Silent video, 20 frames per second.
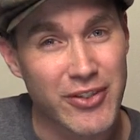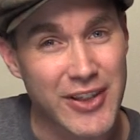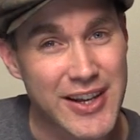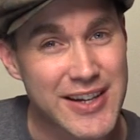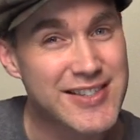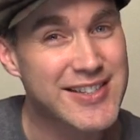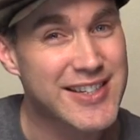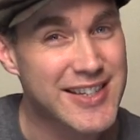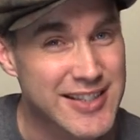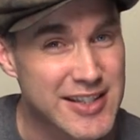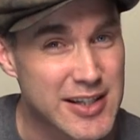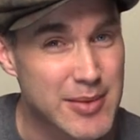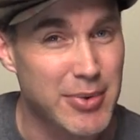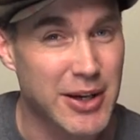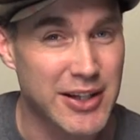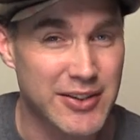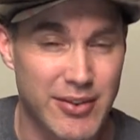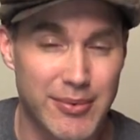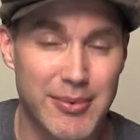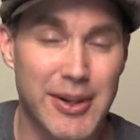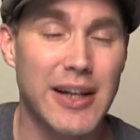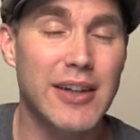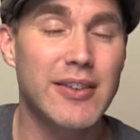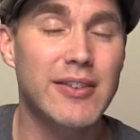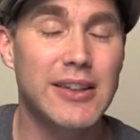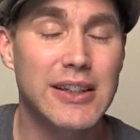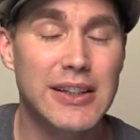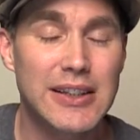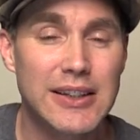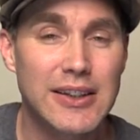there, 60 beats a minute.
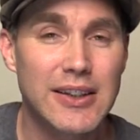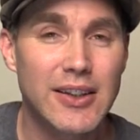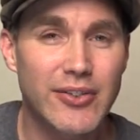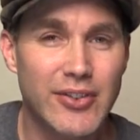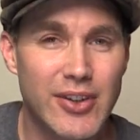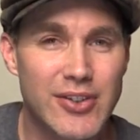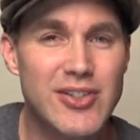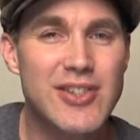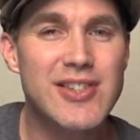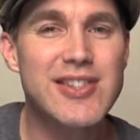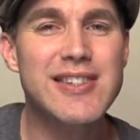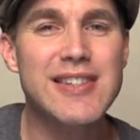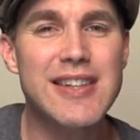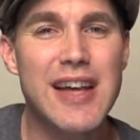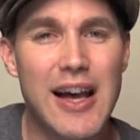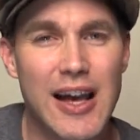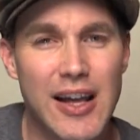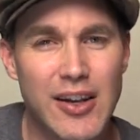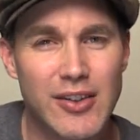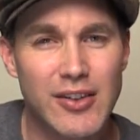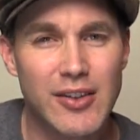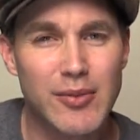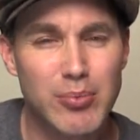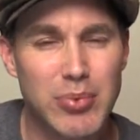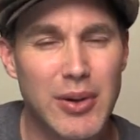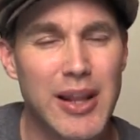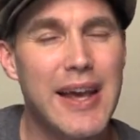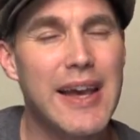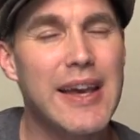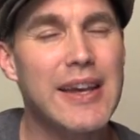So just start
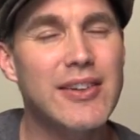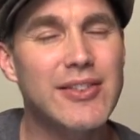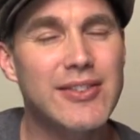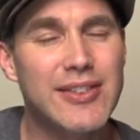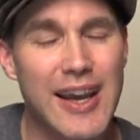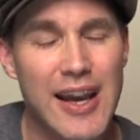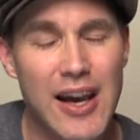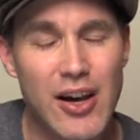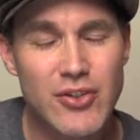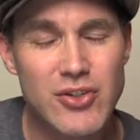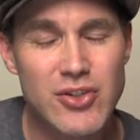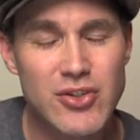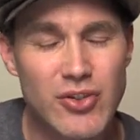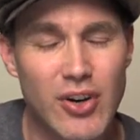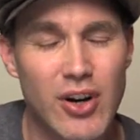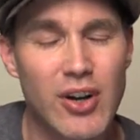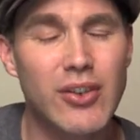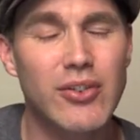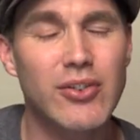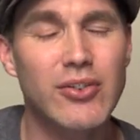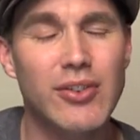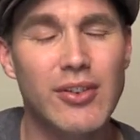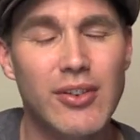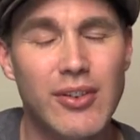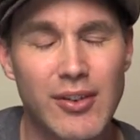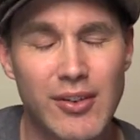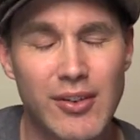playing down strokes